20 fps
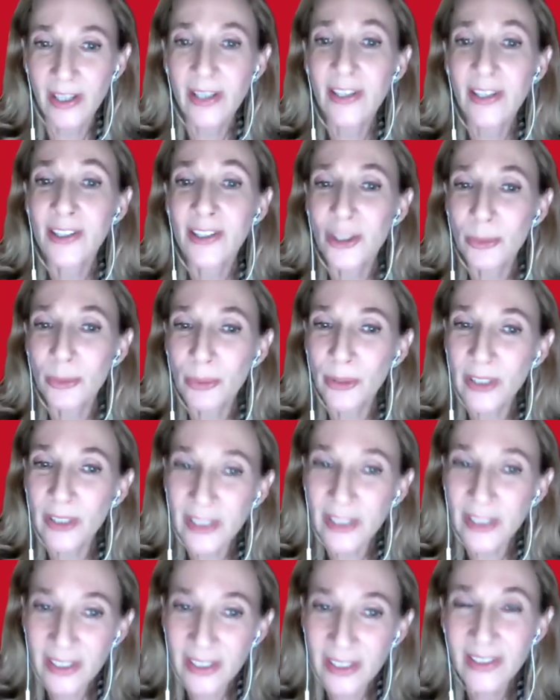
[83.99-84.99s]
to bring
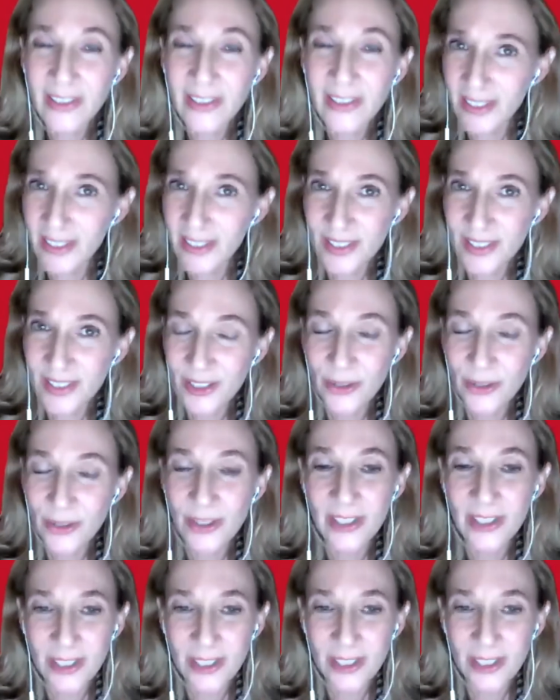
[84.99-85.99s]
this series
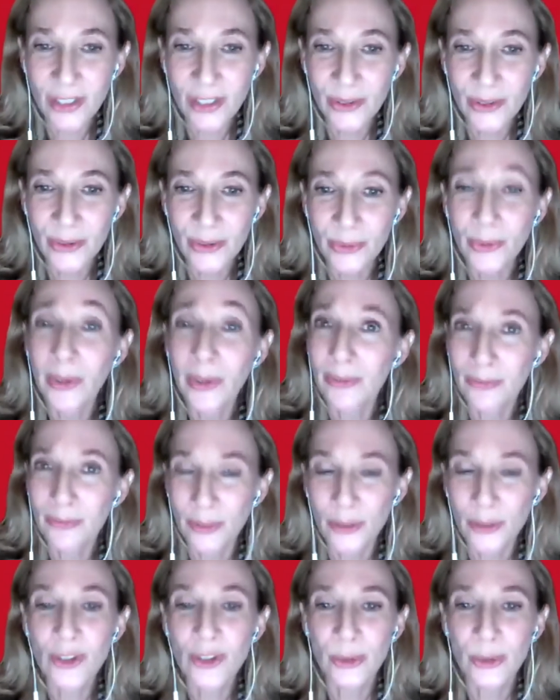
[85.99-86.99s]
to you
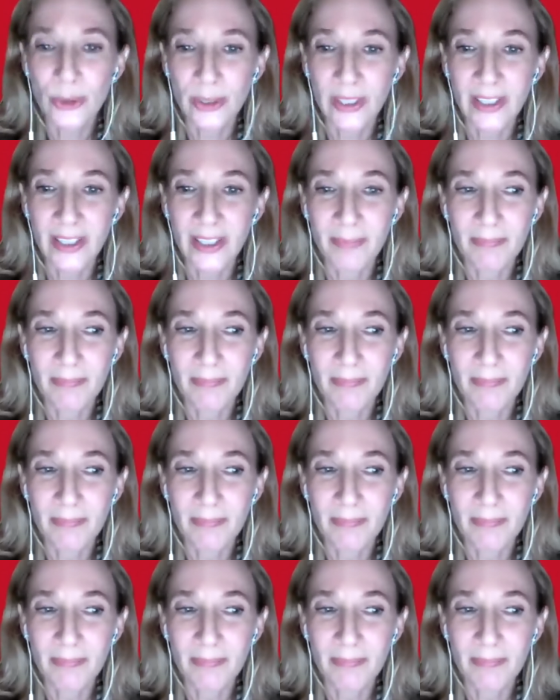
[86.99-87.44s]
virtually.